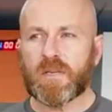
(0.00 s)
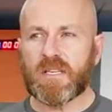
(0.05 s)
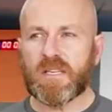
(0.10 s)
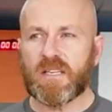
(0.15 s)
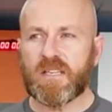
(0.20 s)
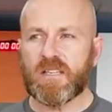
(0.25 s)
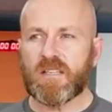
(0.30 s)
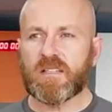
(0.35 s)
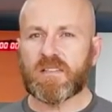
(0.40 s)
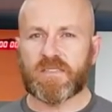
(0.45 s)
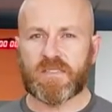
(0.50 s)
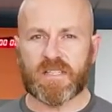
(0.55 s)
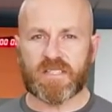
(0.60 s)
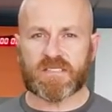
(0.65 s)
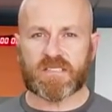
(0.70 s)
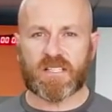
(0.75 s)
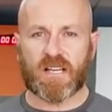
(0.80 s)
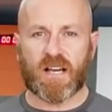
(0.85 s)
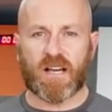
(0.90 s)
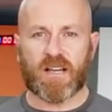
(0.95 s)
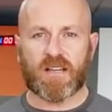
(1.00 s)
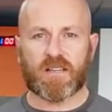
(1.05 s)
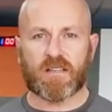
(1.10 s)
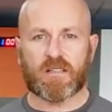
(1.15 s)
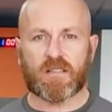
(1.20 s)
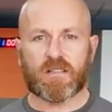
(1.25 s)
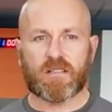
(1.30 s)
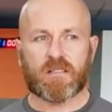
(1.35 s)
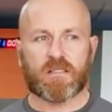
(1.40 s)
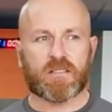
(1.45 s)
be this guy.
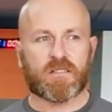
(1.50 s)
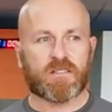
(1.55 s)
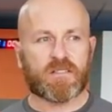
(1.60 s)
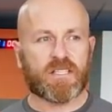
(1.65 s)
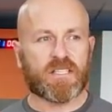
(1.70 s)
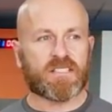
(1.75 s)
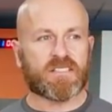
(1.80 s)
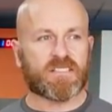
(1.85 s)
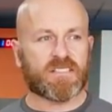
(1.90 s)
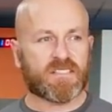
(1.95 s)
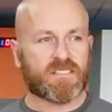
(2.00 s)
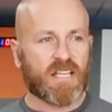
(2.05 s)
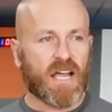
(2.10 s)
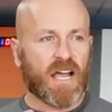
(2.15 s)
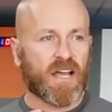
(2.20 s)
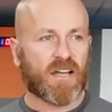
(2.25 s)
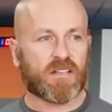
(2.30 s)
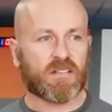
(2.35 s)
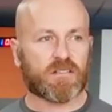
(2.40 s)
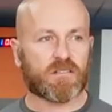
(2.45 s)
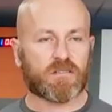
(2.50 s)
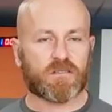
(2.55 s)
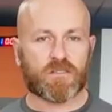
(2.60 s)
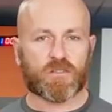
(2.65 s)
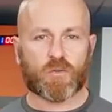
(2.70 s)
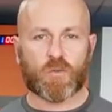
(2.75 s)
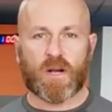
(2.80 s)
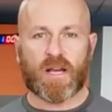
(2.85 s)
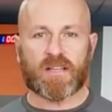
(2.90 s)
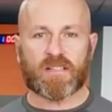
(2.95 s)
This is not
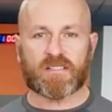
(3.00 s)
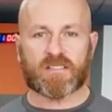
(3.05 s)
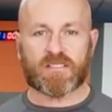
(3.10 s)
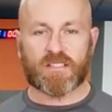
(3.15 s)
the right